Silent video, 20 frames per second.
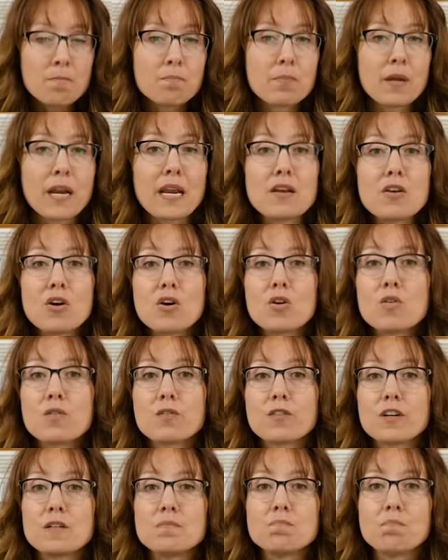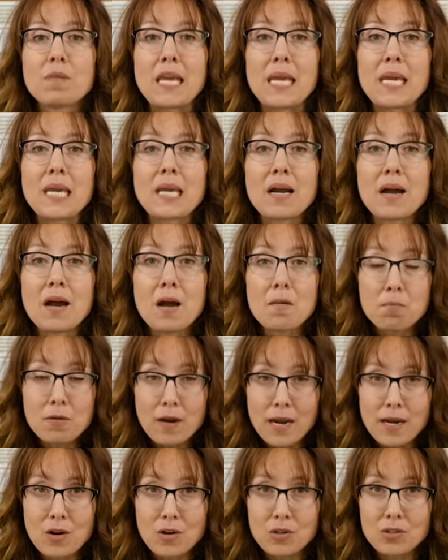But I know from being
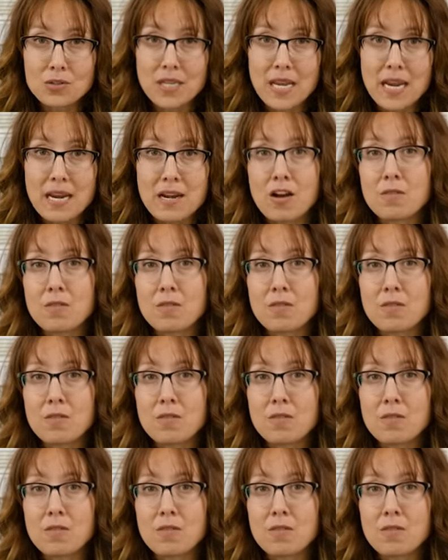upright all day,